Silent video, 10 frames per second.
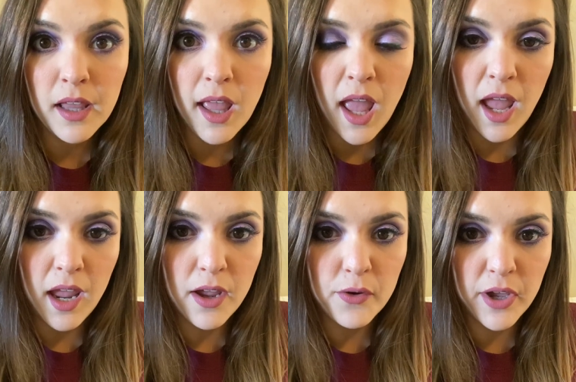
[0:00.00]

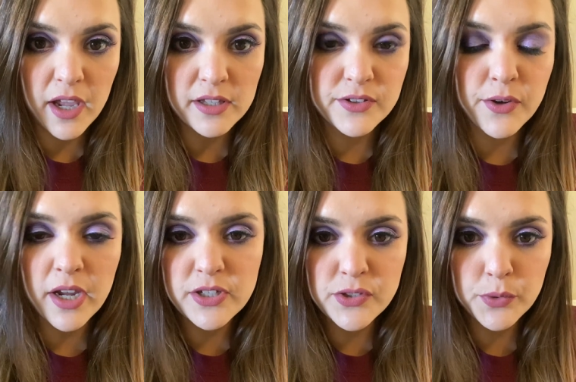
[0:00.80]
Hey, okay, so I
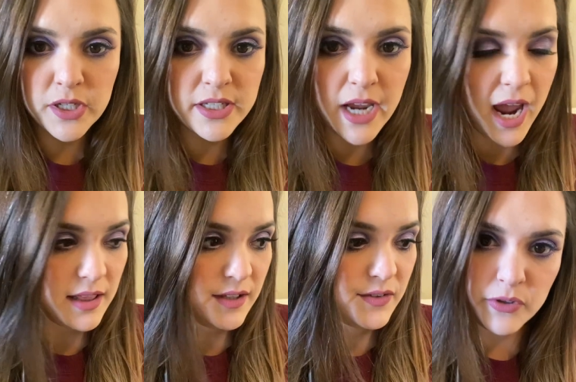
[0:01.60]
just wanted to
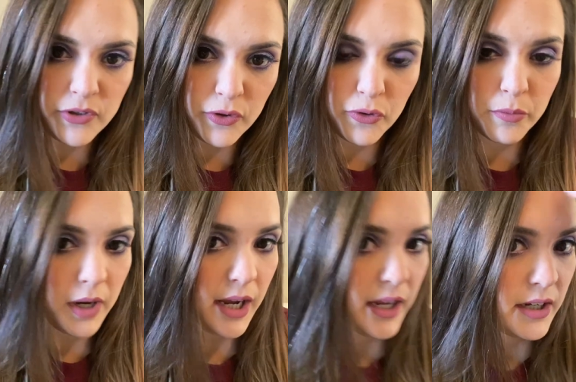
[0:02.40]
add this to
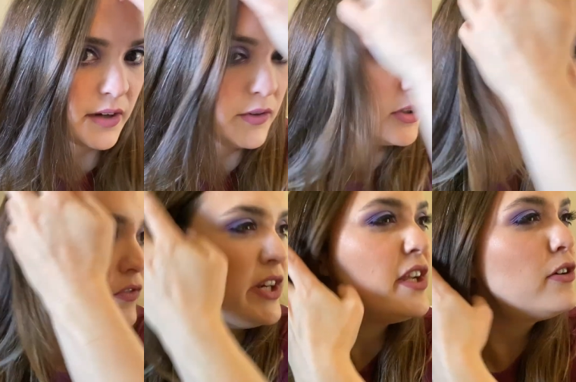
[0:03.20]
my CoverGirl
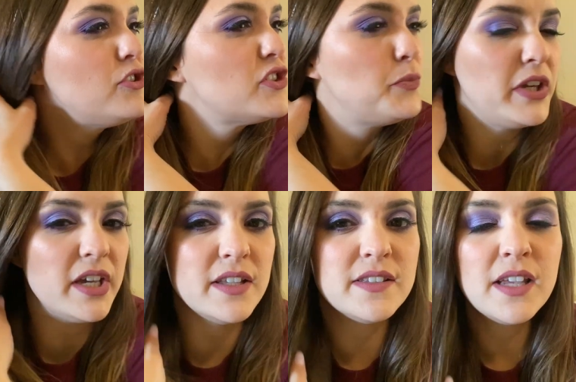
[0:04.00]
video just
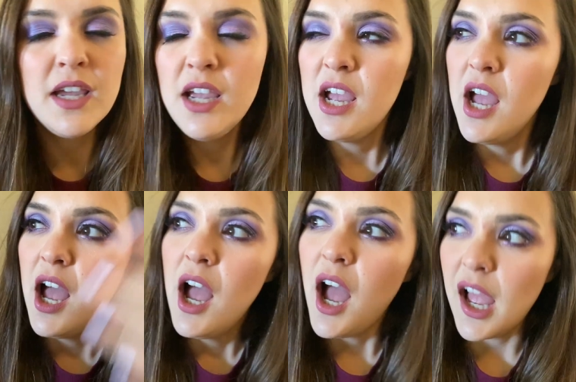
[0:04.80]
because
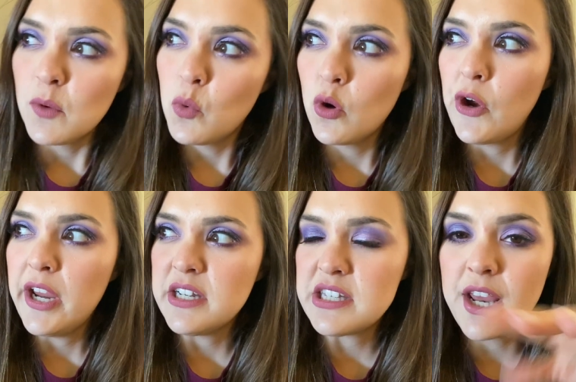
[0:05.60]
I wore
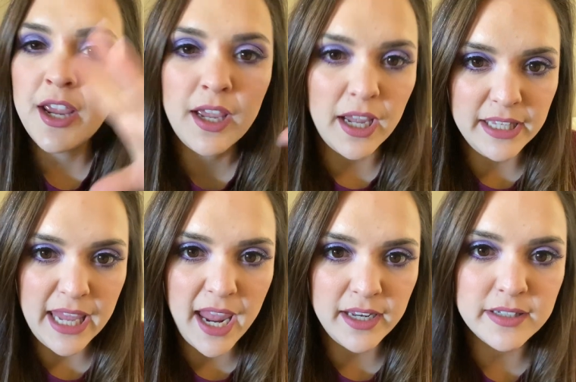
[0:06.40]
it
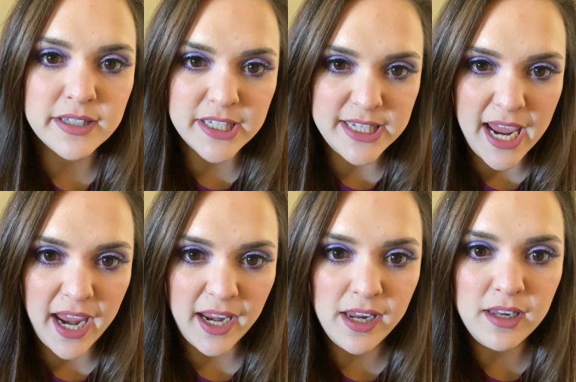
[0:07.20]
again
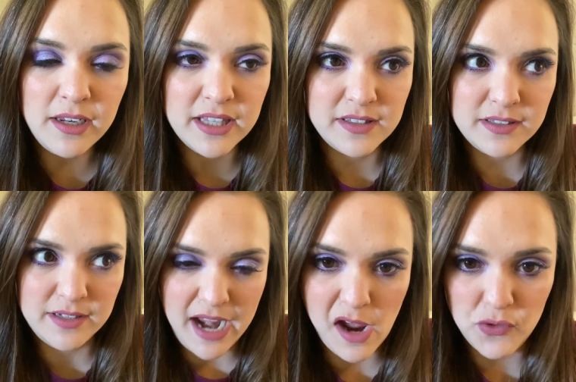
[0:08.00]
today. It's
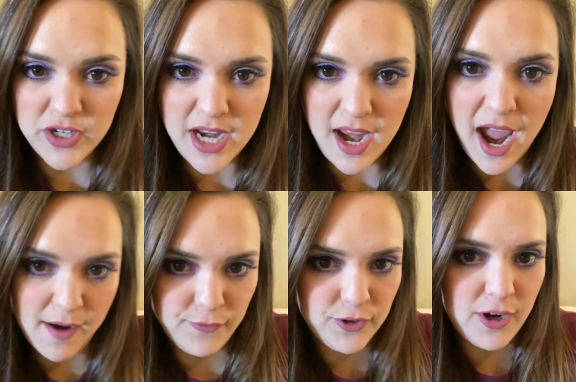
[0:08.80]
now the day
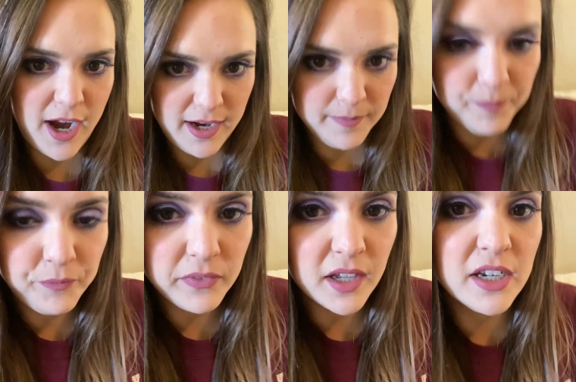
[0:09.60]
after I
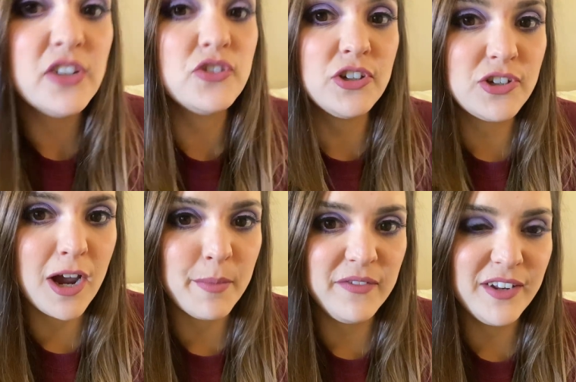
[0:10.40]
initially
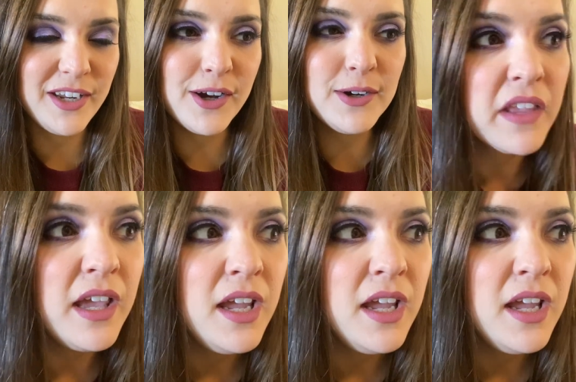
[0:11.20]
shot my video